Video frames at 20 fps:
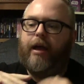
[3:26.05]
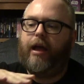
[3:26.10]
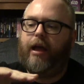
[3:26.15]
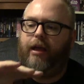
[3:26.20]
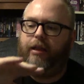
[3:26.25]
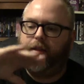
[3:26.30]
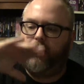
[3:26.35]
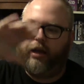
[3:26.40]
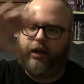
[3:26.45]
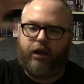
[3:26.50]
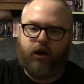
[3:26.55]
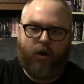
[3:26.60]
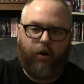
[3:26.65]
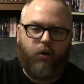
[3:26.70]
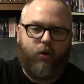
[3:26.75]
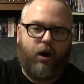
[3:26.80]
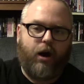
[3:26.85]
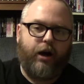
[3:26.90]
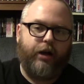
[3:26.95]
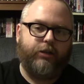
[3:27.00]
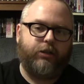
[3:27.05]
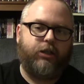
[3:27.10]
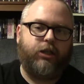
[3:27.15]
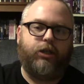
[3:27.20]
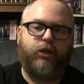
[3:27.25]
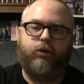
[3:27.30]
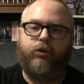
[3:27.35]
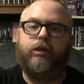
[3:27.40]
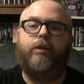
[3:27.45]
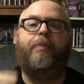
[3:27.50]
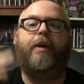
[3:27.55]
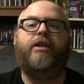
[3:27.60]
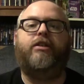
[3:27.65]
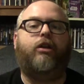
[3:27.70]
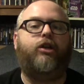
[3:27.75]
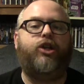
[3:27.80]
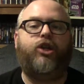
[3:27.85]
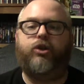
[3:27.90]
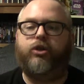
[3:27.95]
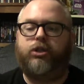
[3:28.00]
and they go on to, it's based
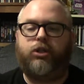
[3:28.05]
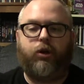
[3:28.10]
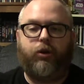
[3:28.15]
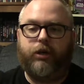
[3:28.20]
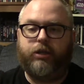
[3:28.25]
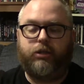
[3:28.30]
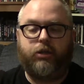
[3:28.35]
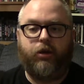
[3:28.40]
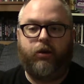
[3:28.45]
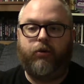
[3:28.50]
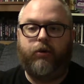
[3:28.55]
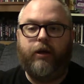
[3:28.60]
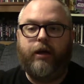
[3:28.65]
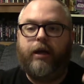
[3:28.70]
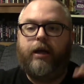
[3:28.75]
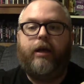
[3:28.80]
on a true story, so